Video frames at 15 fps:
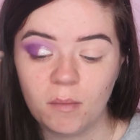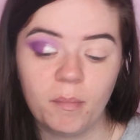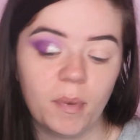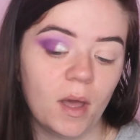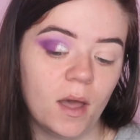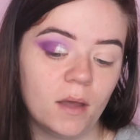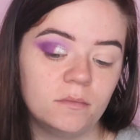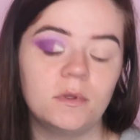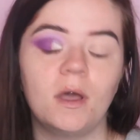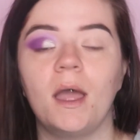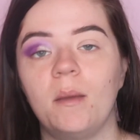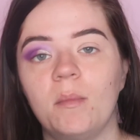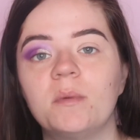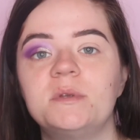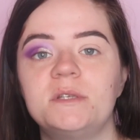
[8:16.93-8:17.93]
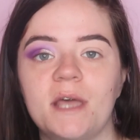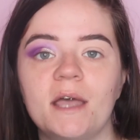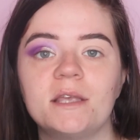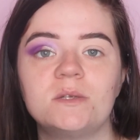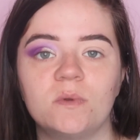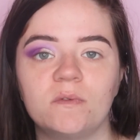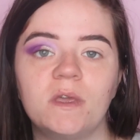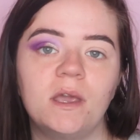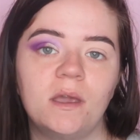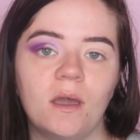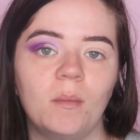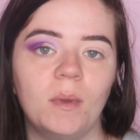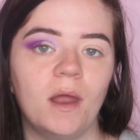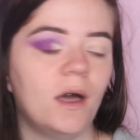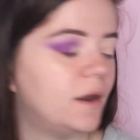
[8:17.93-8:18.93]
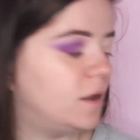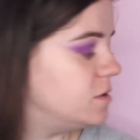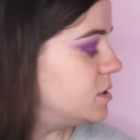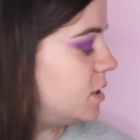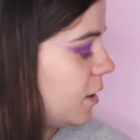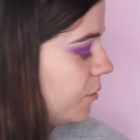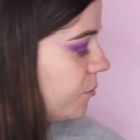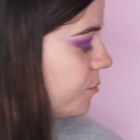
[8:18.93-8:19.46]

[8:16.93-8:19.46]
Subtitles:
But I'm obsessed with Kiko Milano, so